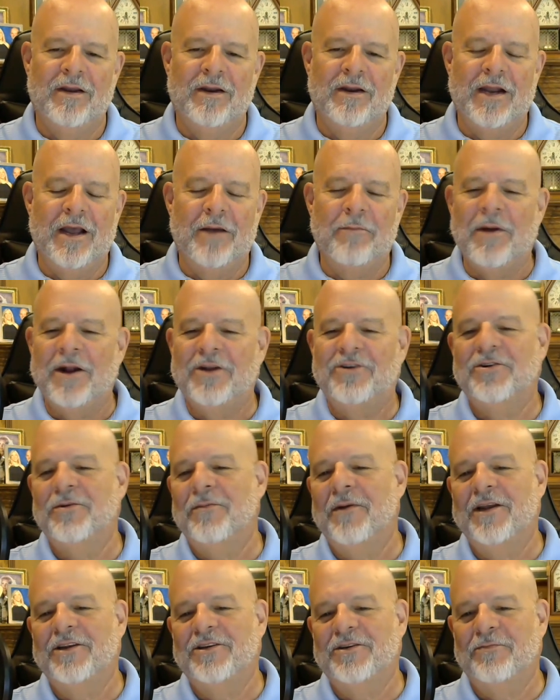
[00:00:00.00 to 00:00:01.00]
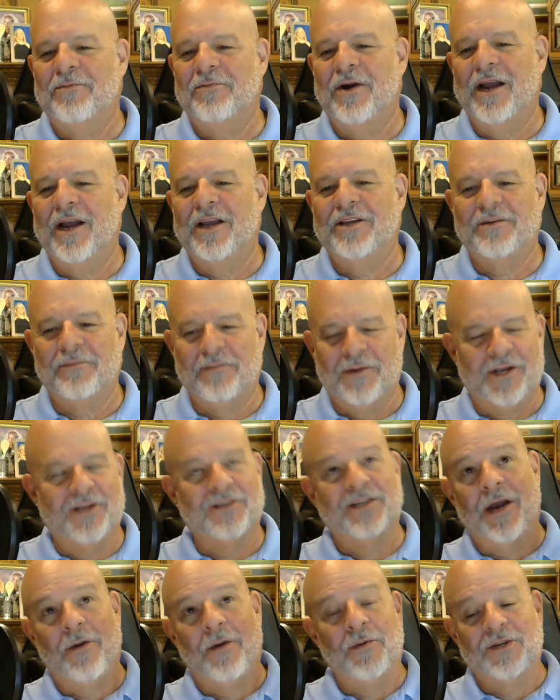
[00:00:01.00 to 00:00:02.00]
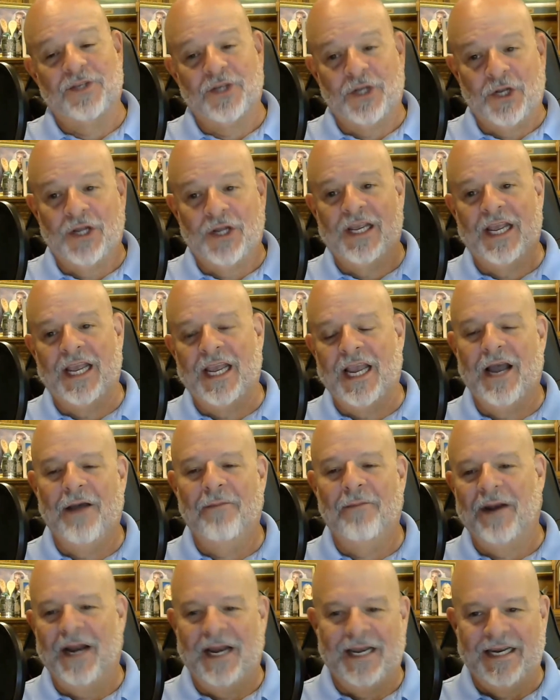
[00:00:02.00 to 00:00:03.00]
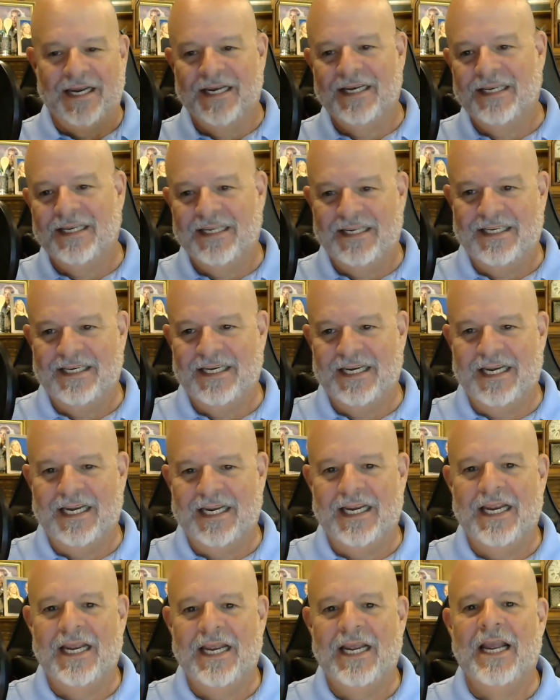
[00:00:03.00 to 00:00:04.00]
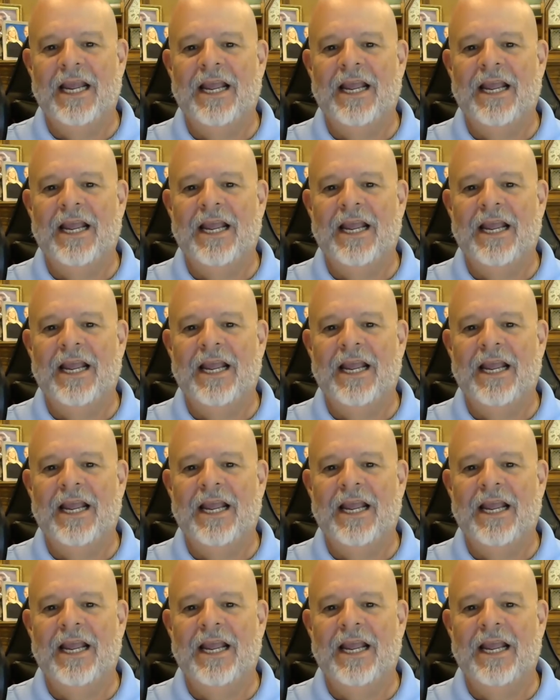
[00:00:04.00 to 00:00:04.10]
Now, much to my surprise, and because I was looking up and I didn't see